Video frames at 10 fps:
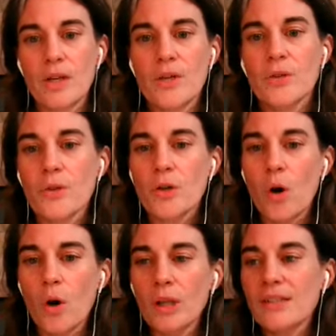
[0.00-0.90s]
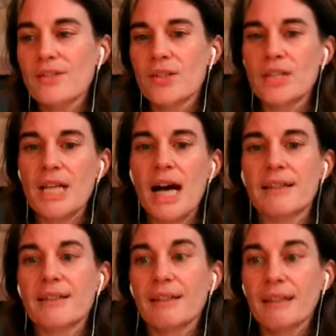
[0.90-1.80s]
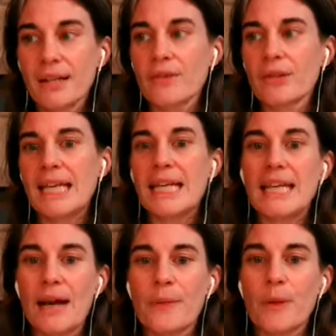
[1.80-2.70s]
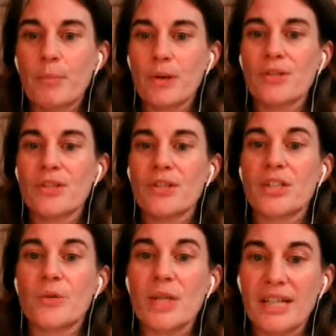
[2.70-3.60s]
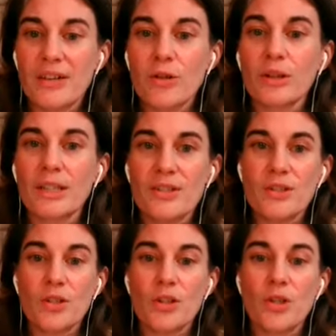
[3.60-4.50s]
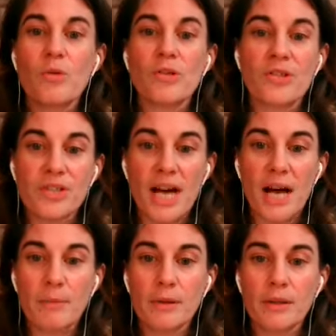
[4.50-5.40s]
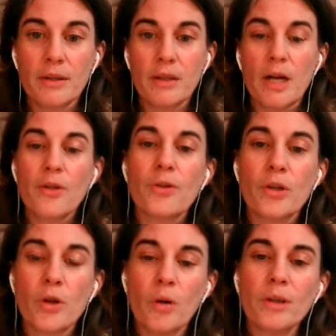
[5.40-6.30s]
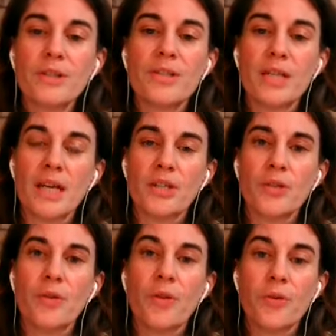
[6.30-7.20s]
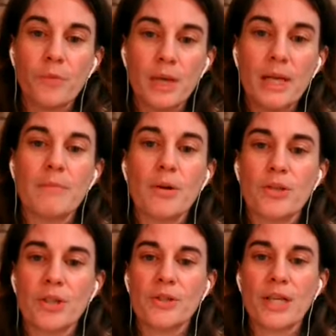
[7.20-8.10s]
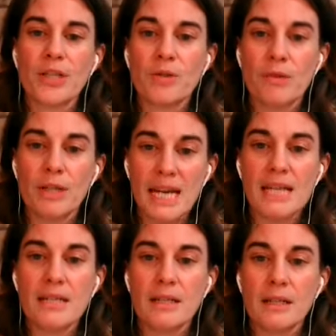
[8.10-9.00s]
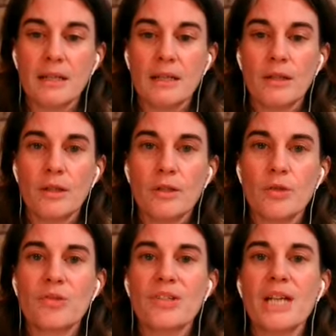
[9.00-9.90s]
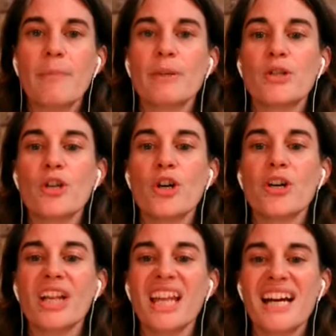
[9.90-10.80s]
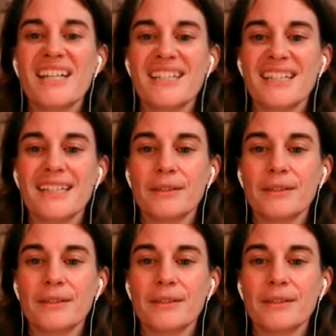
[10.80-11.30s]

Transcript: So the goal is to not literally get the person to hear, listen to you, or stop. The goal is to get you the three emotions that you need to stop internalizing.